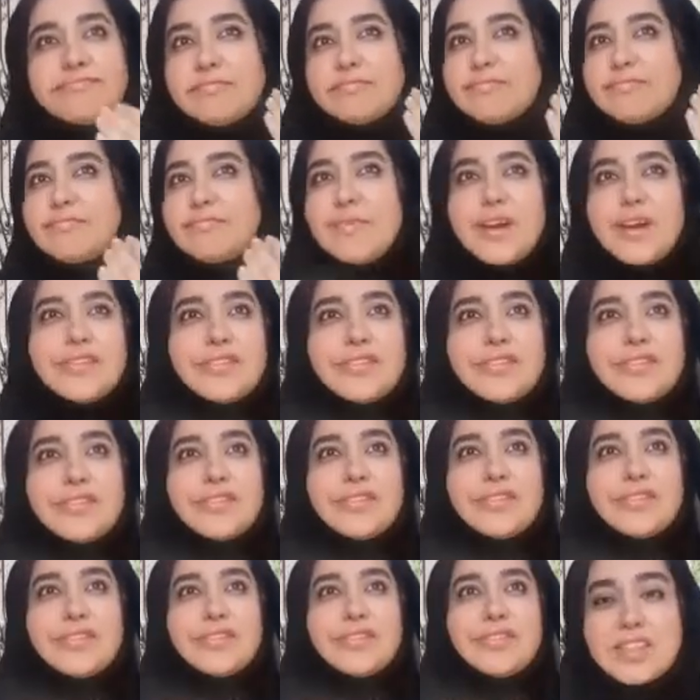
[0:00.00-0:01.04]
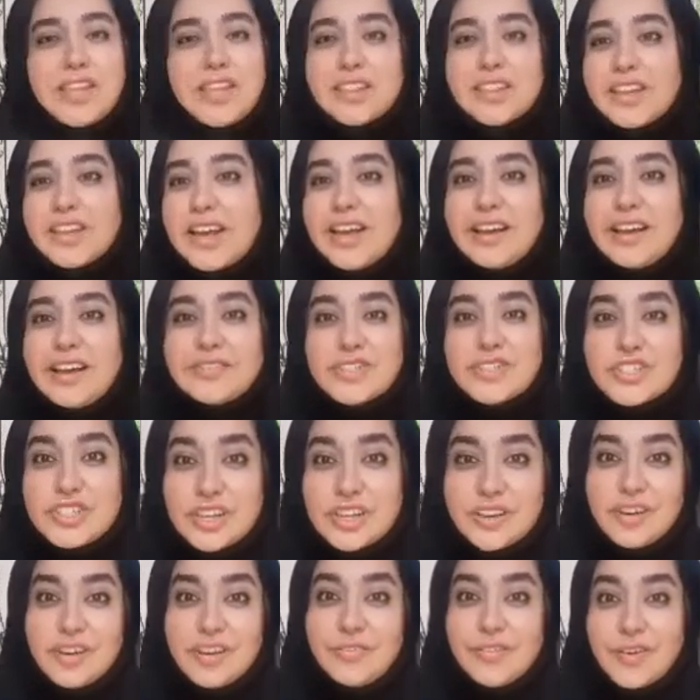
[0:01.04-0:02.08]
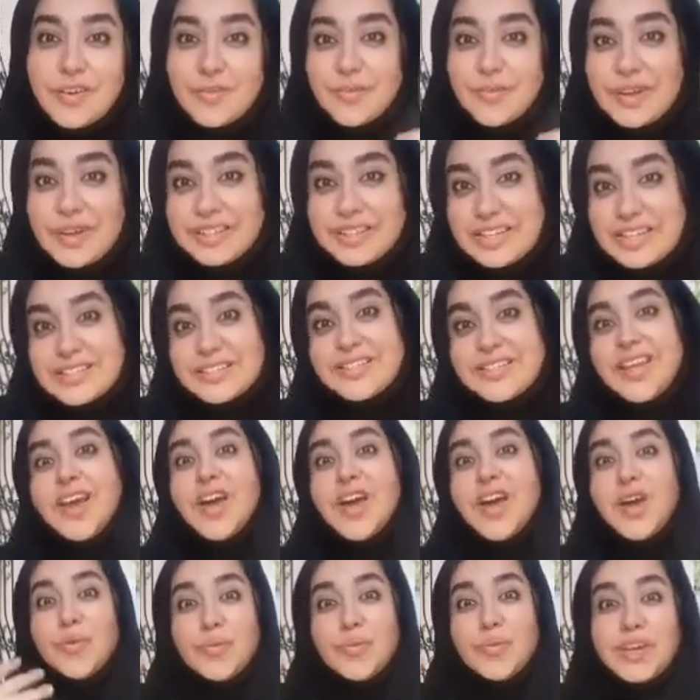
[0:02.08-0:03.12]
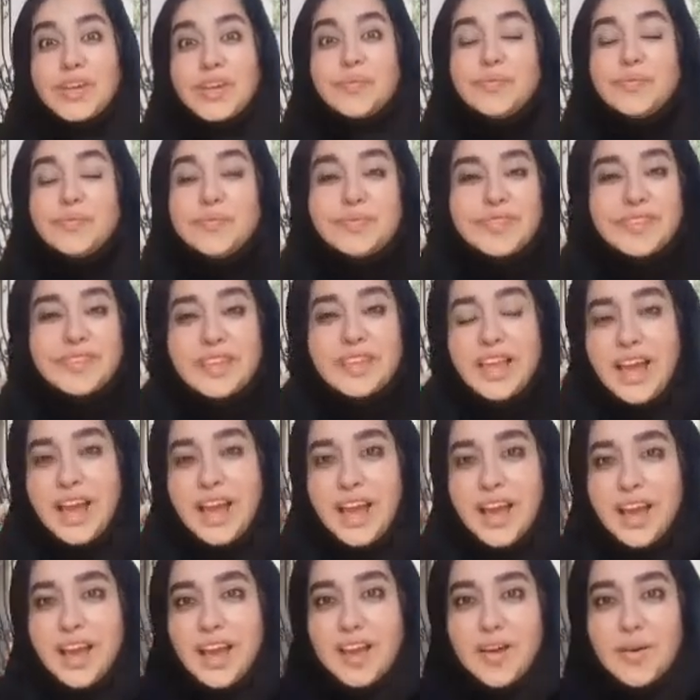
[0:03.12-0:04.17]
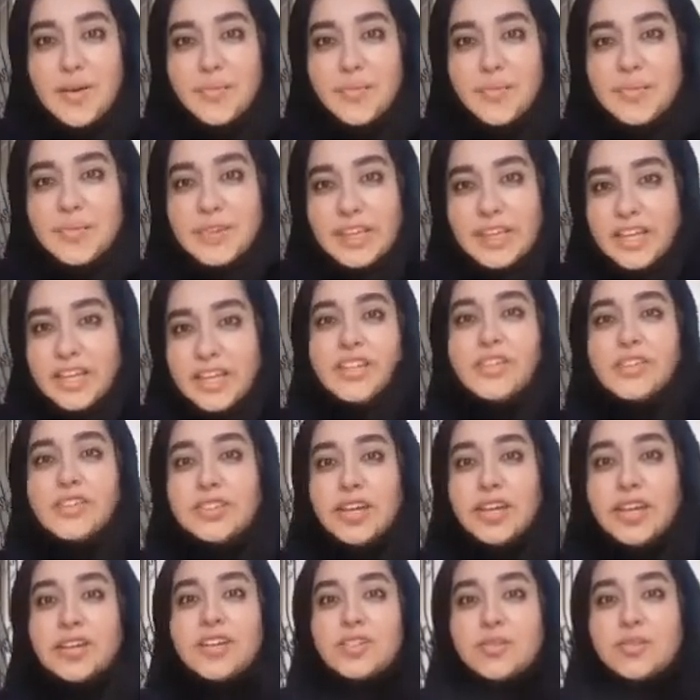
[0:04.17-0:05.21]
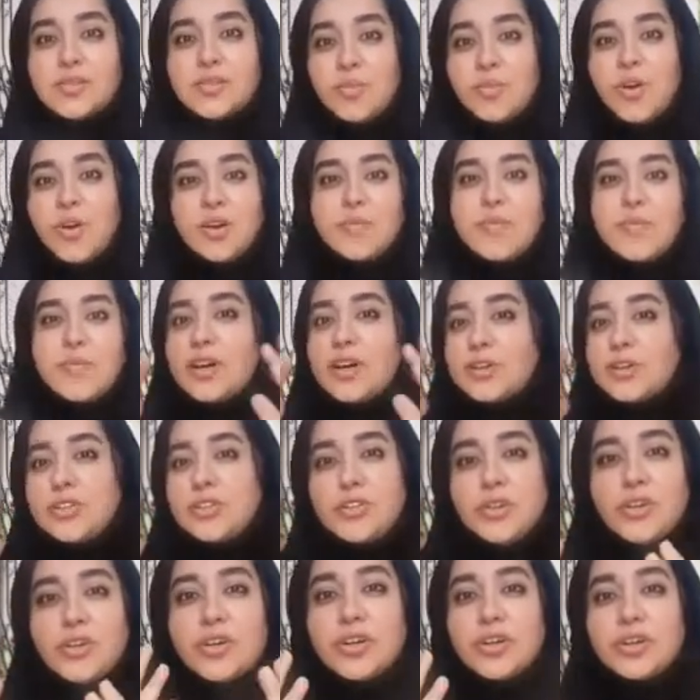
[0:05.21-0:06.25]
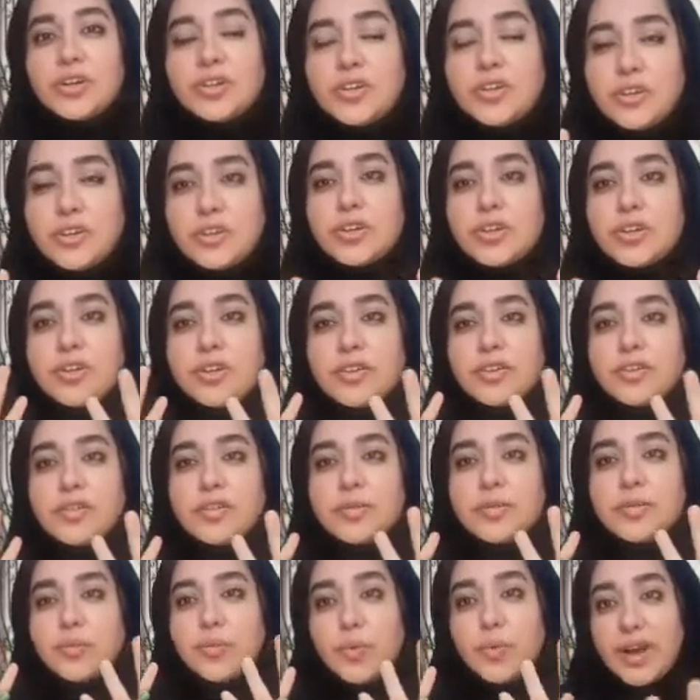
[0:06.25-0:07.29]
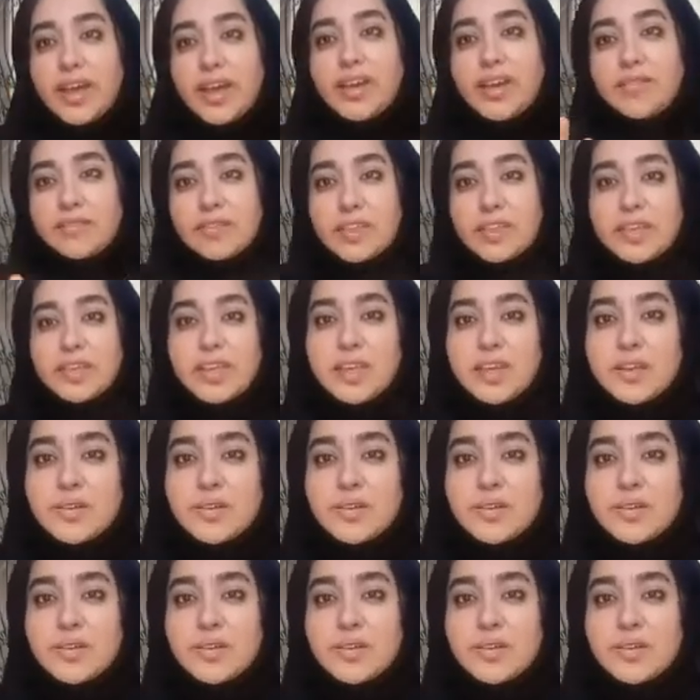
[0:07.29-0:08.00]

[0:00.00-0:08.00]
the first thing that I have to check off my list. But can you tell us more about your way of thinking?